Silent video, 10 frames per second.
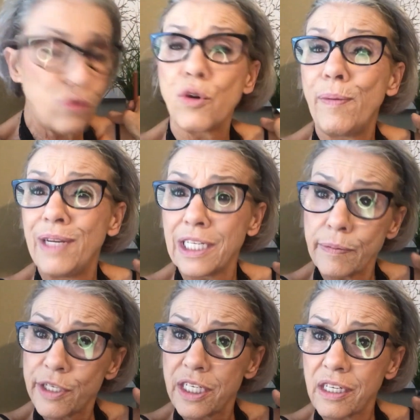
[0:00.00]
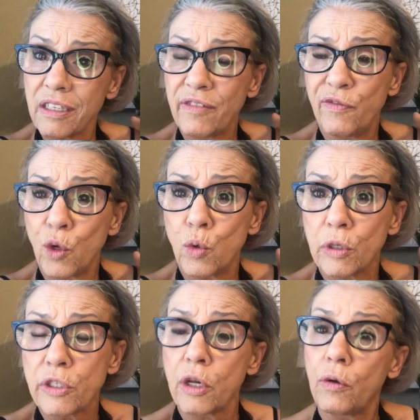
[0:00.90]
dropped my lipstick in the
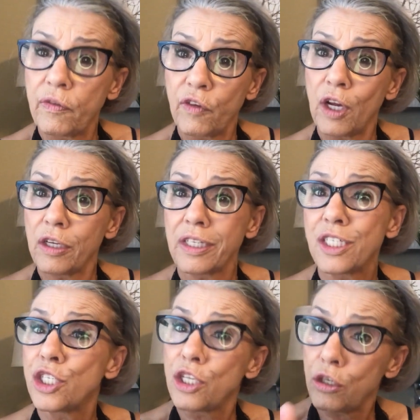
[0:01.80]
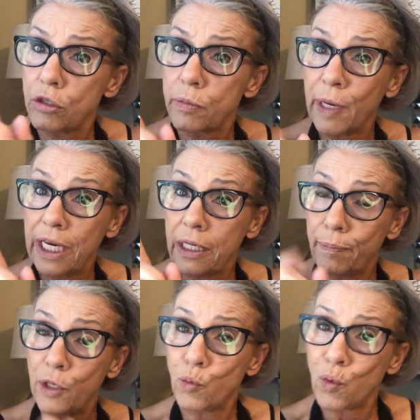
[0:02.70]
floor, so if you'll excuse me,
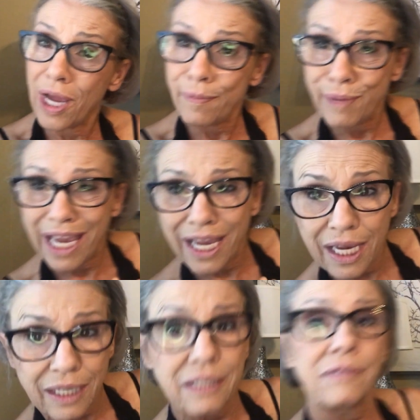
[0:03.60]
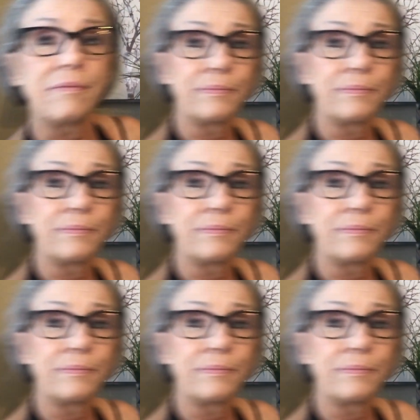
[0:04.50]
be right back.